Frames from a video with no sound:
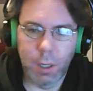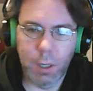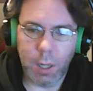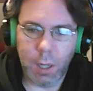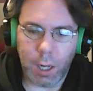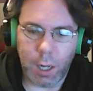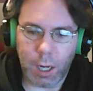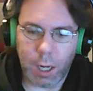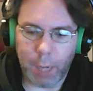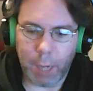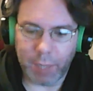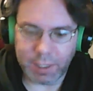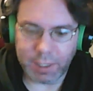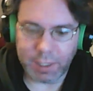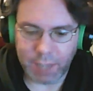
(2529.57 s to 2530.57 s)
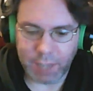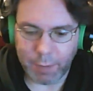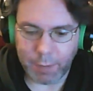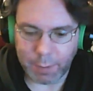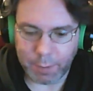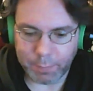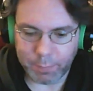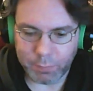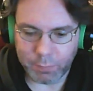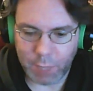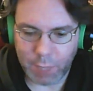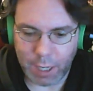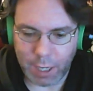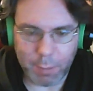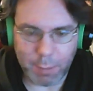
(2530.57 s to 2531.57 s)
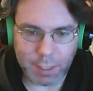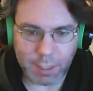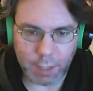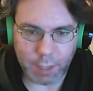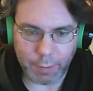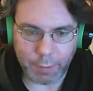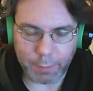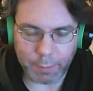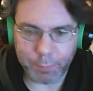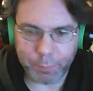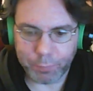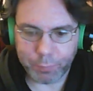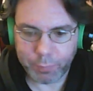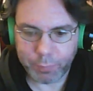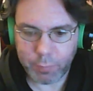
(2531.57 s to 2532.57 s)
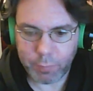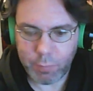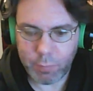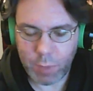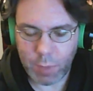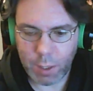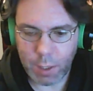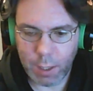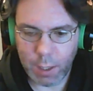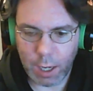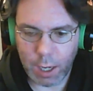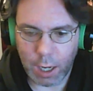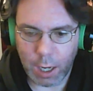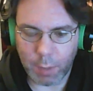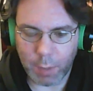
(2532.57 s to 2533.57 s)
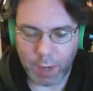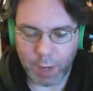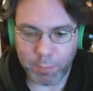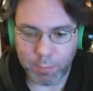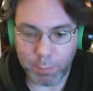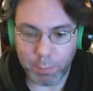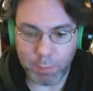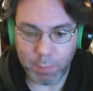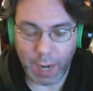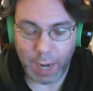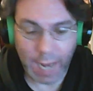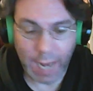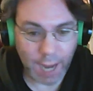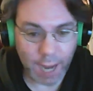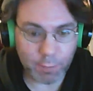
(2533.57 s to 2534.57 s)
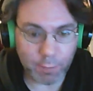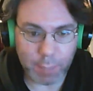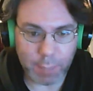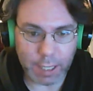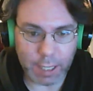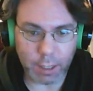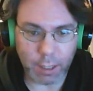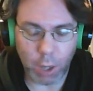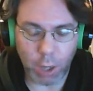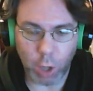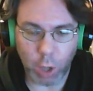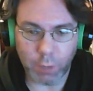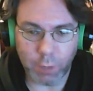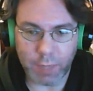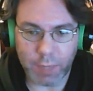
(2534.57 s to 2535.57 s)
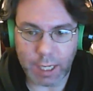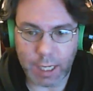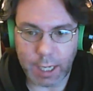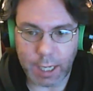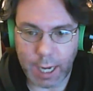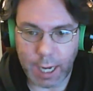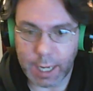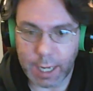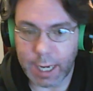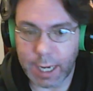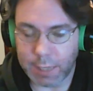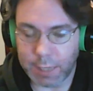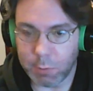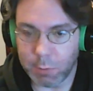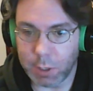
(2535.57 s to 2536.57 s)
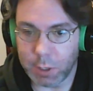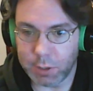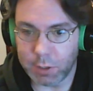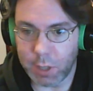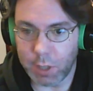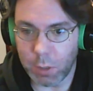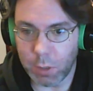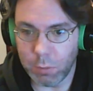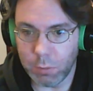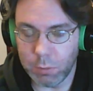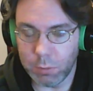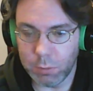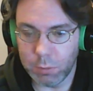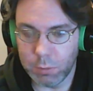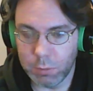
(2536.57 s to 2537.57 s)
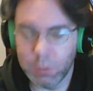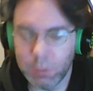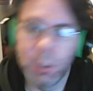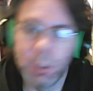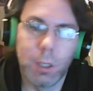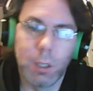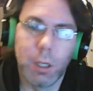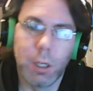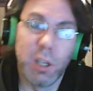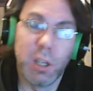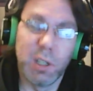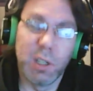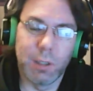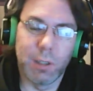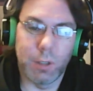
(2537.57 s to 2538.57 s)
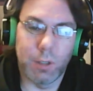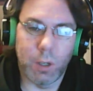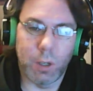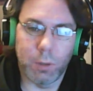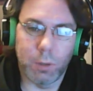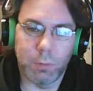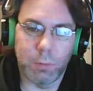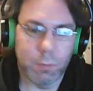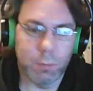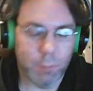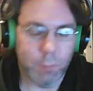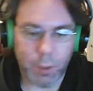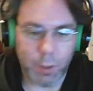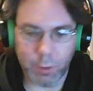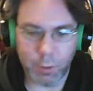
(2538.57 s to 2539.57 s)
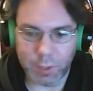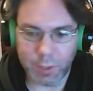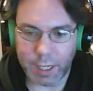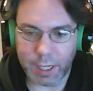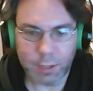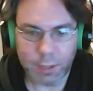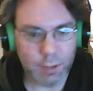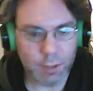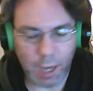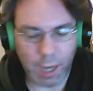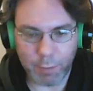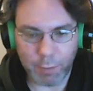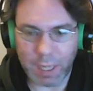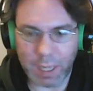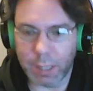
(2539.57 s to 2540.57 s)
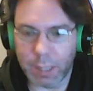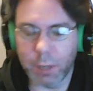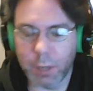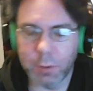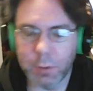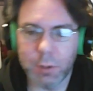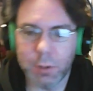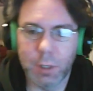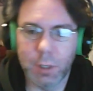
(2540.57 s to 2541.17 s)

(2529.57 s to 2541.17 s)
I played 7. I didn't beat 7. I have beaten all of the NES ones though. So 1 through 6, I've beaten those.